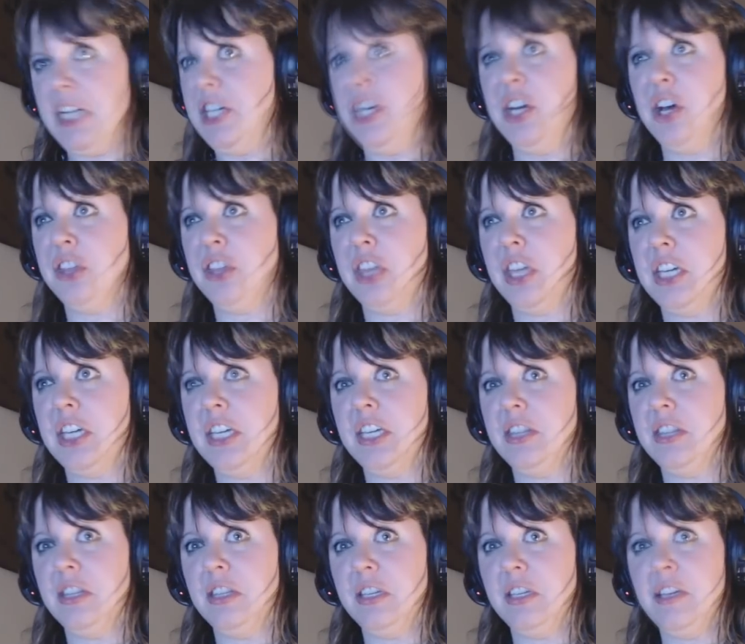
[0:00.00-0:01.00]
And nothing
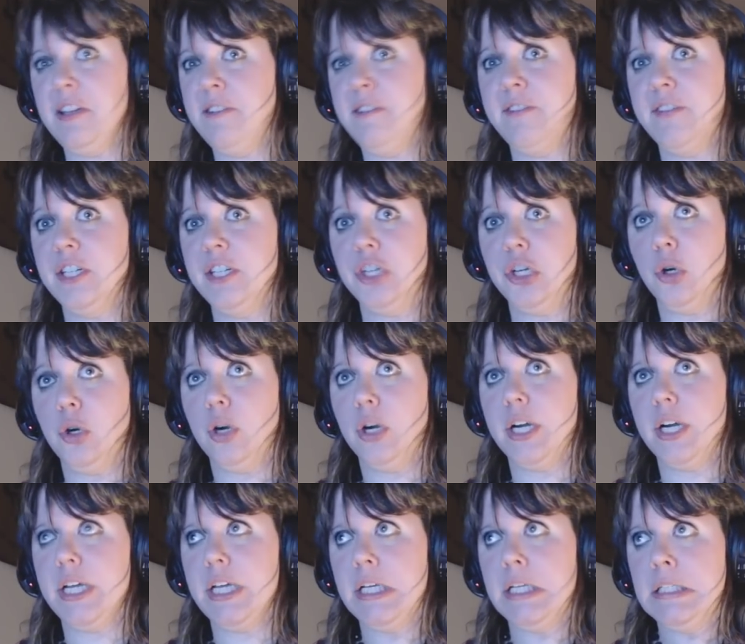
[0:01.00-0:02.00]
in the
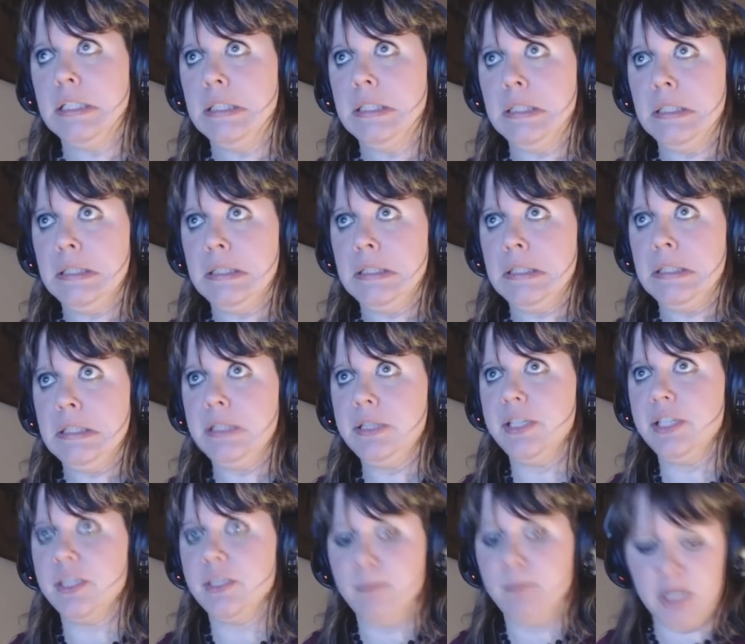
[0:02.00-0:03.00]
inventory.
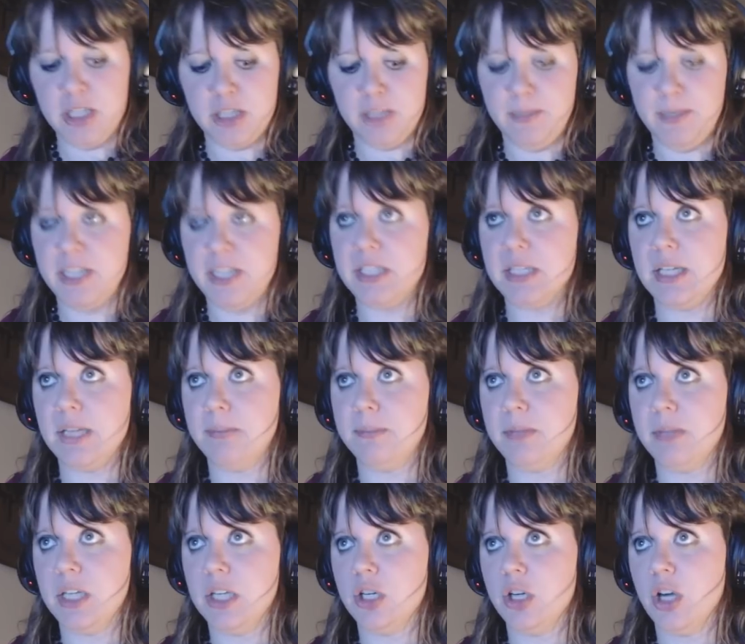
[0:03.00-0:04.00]
This must mean
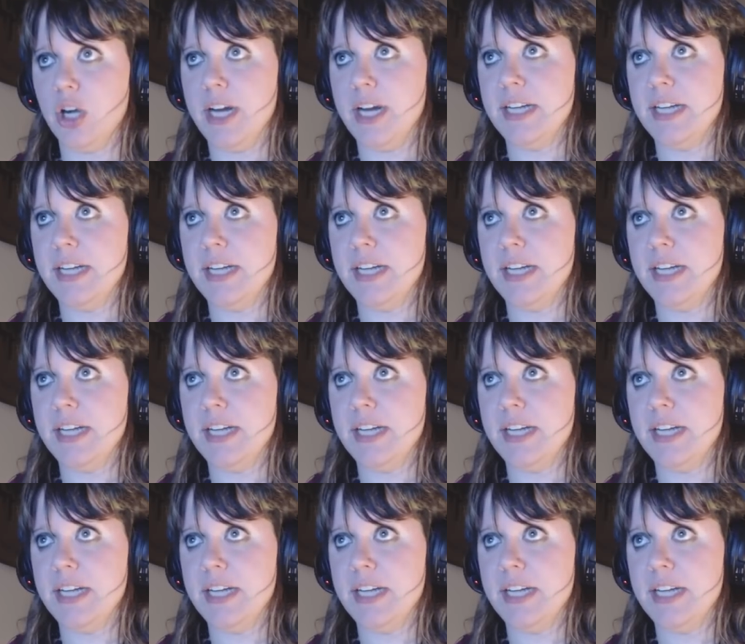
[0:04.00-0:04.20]
something